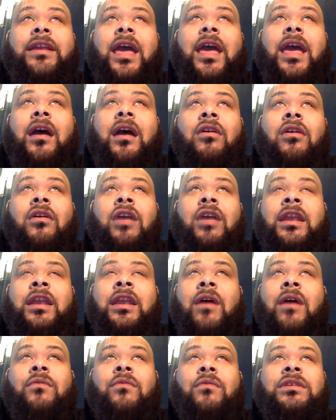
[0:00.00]
now, and
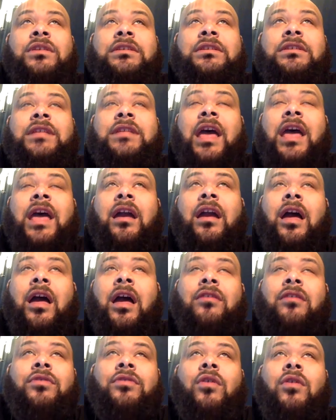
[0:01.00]
I was just like, I
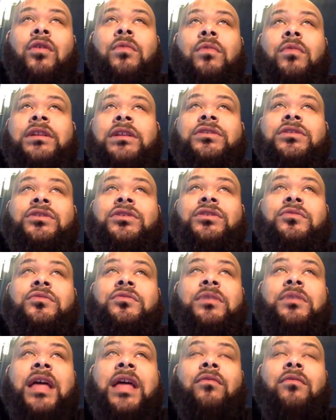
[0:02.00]
don't know what to do.
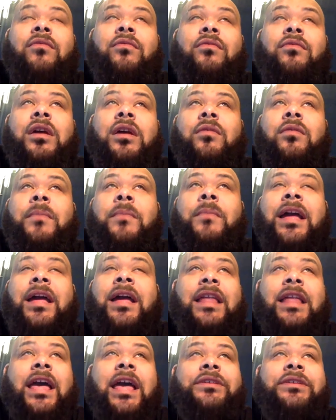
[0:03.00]
Like, what are my
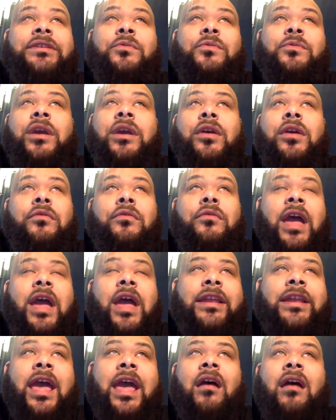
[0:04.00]
clients wearing
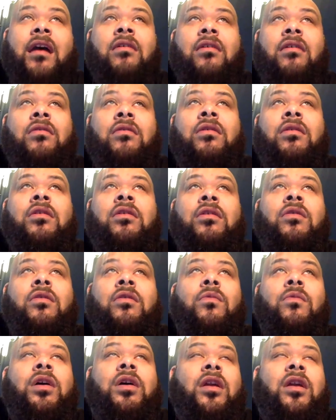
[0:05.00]
right now?
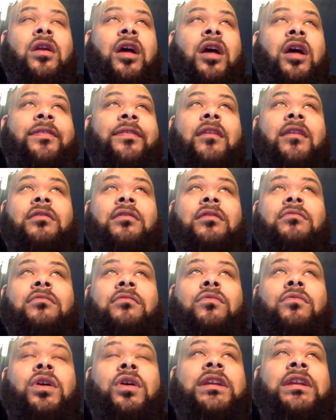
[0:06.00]
What are they
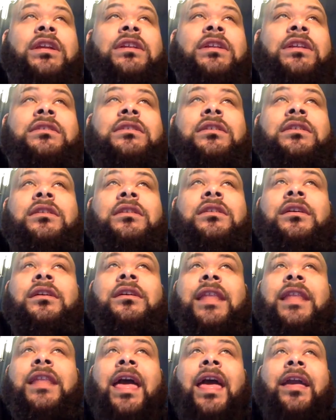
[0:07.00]
wanting to look
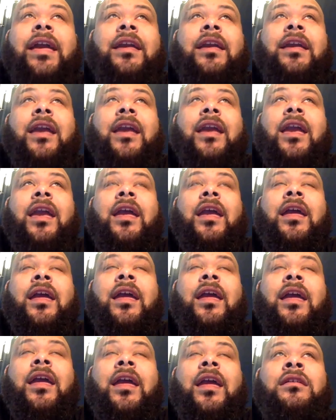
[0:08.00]
like?
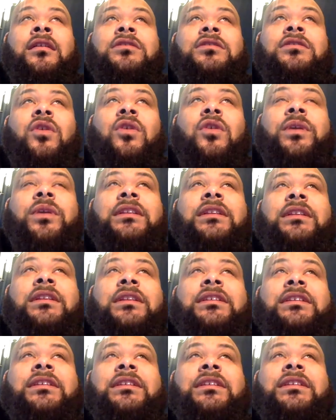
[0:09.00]
And so we
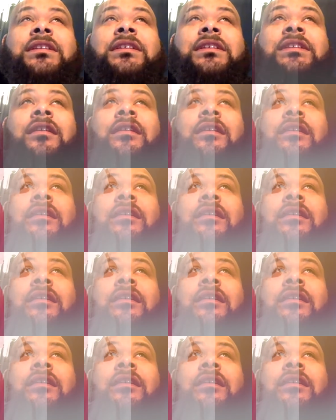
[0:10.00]
designed